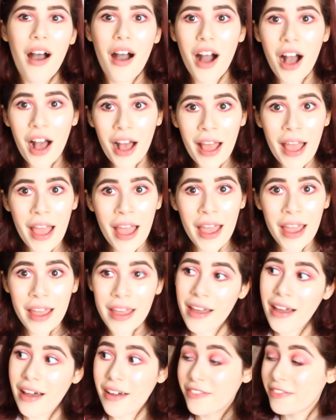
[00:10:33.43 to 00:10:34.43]
I
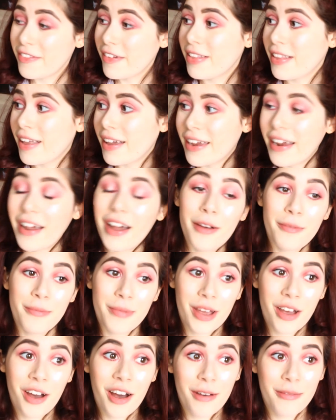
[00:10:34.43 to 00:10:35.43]
feel like I'm
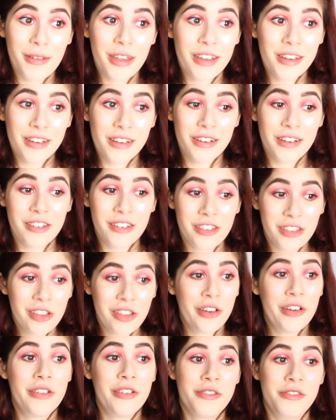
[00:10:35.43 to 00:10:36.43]
becoming a
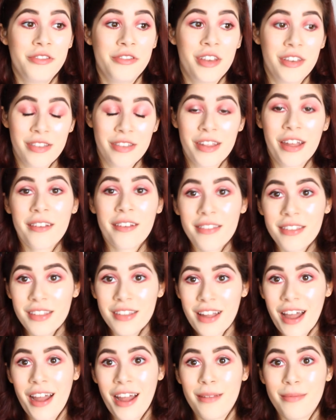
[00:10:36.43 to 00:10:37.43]
Soph Does Nails
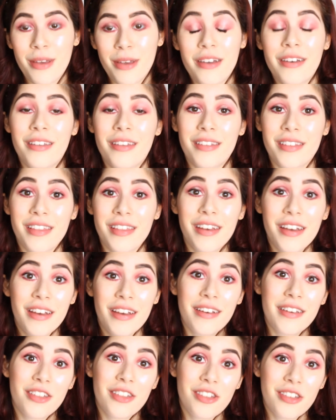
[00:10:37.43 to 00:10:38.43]
stan because
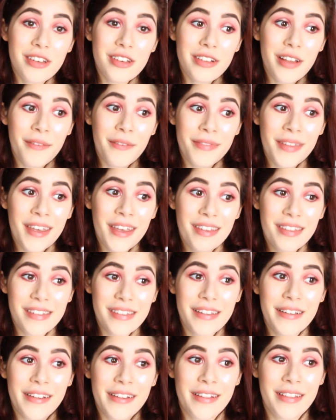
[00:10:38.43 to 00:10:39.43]
she loved this
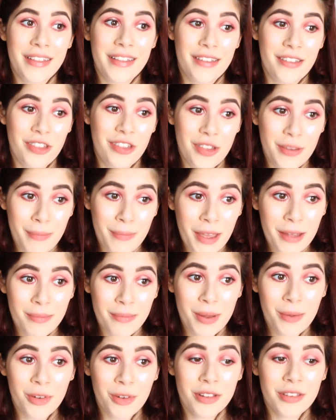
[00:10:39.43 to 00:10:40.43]
and she made
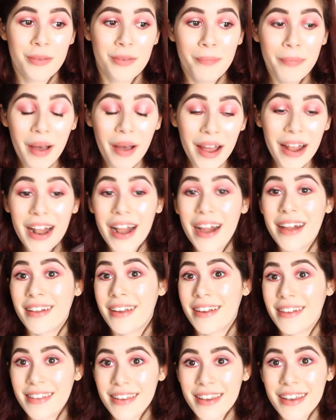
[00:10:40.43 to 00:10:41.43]
me want to buy it, and
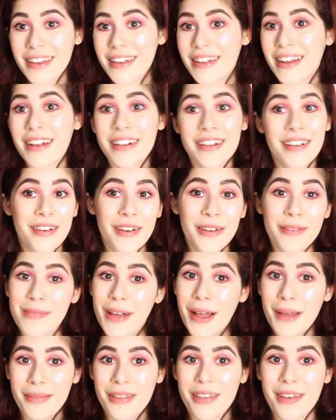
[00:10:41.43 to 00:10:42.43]
I did, and I'm
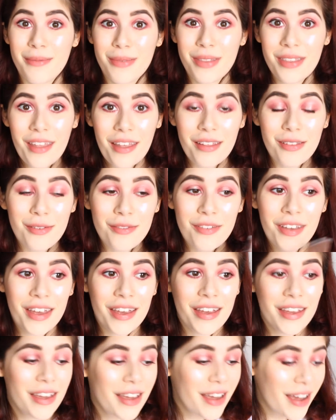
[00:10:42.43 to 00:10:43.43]
absolutely obsessed with it,
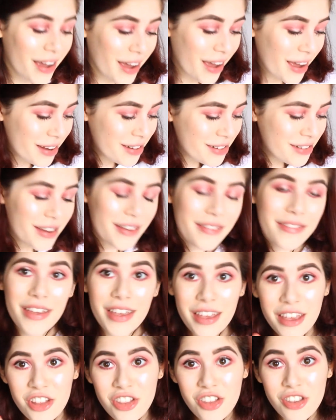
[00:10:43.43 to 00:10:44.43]
and I
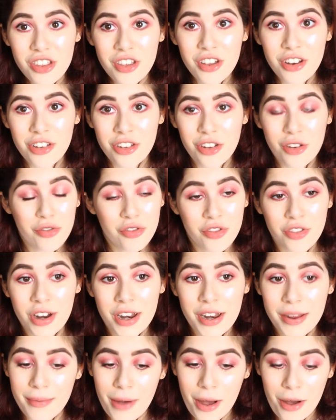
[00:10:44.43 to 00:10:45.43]
think it just goes
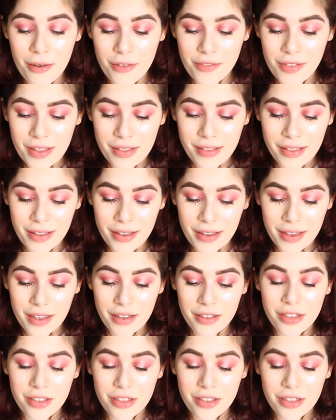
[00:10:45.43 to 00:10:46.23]
really well with this look.